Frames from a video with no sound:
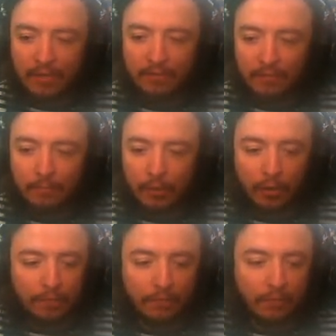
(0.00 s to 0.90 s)
I think it's gonna be the
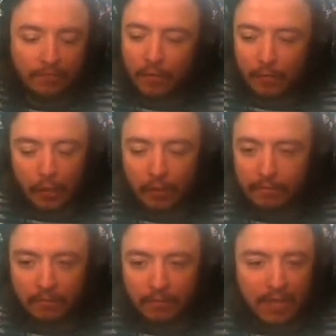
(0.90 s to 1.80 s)
console, it's not the
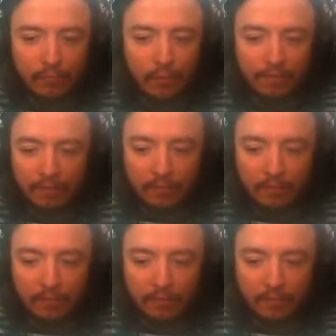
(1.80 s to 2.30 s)
console. It never